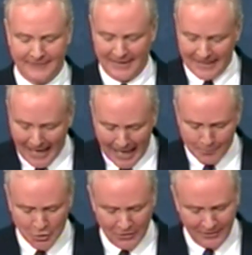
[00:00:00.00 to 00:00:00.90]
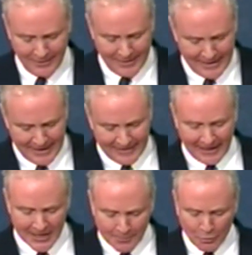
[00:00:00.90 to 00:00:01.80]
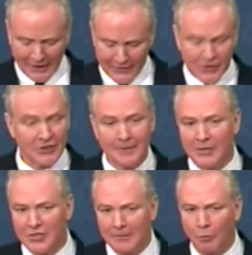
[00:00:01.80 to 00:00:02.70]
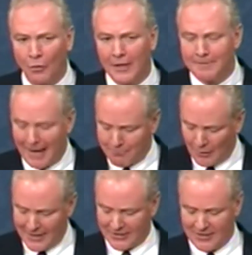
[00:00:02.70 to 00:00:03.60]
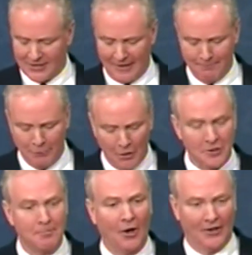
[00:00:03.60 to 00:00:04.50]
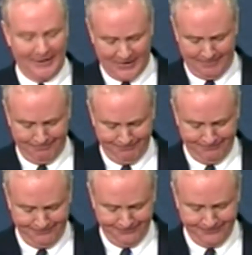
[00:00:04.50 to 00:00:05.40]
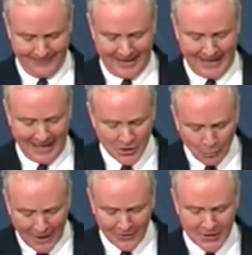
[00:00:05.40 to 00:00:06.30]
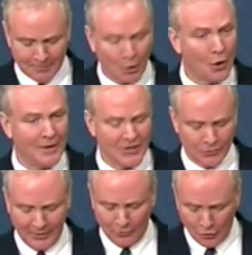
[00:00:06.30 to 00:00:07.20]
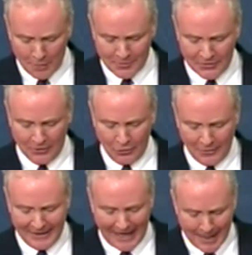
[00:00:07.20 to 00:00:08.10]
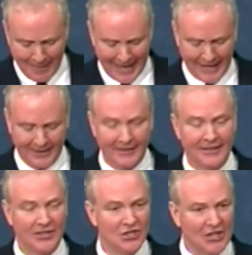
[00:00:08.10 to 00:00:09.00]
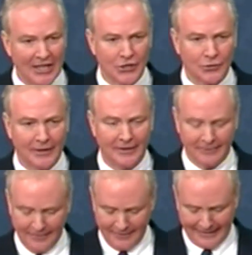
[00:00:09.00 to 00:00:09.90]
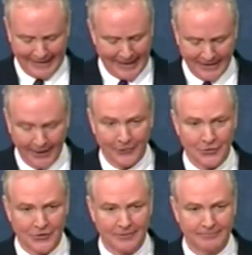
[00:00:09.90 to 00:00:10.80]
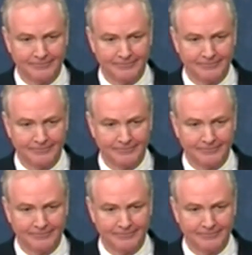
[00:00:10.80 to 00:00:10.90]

an option that has previously been supported by presidents of both parties, as well as pro-Israel groups, including AIPAC, J Street, and others.